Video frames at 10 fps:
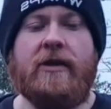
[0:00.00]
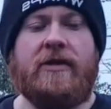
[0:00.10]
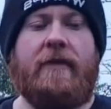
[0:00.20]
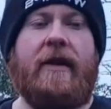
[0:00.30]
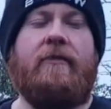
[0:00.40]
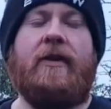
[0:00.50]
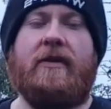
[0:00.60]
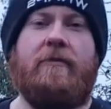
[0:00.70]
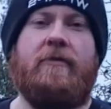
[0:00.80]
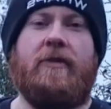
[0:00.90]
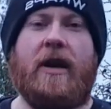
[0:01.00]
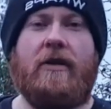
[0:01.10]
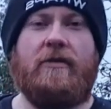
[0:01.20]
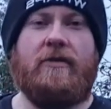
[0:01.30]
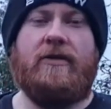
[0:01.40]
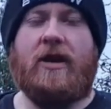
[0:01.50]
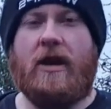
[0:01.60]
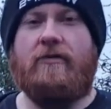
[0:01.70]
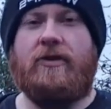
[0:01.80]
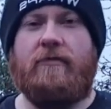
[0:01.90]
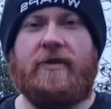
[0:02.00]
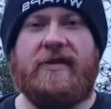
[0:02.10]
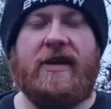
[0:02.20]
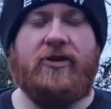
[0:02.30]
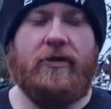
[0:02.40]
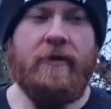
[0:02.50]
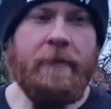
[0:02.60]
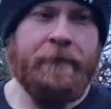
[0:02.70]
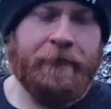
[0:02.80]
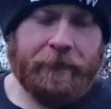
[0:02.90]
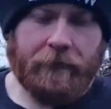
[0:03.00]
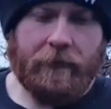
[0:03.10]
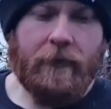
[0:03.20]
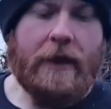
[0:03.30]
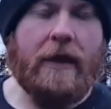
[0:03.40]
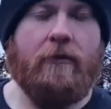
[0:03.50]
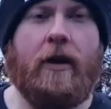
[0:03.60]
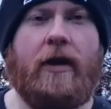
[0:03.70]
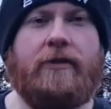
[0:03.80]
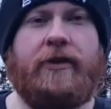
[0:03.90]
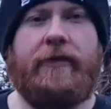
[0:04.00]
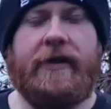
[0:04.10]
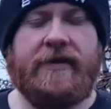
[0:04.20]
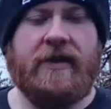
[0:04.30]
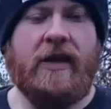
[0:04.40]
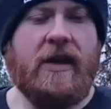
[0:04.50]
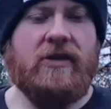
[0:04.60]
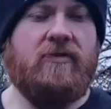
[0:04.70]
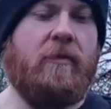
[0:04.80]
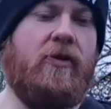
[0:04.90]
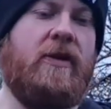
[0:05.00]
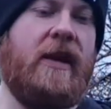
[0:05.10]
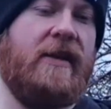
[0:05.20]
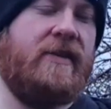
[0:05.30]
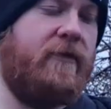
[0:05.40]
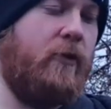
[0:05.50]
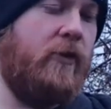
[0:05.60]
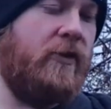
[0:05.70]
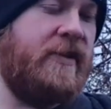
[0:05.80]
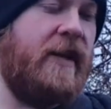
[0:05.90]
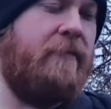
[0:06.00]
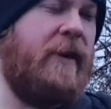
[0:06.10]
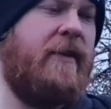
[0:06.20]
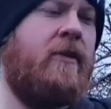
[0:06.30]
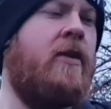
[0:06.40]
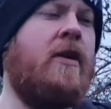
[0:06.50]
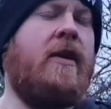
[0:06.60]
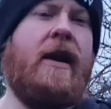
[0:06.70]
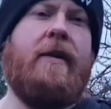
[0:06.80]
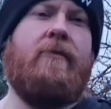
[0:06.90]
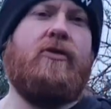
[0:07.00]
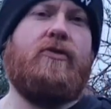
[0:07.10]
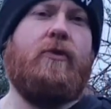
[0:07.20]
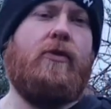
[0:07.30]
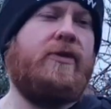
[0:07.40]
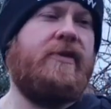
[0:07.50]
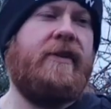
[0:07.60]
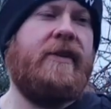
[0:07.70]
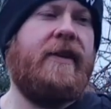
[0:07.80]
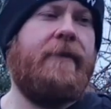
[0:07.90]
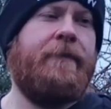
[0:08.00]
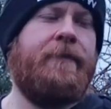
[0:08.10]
So then when I'm going to go do my session, what I'll do is small glass of water, about that much water in it.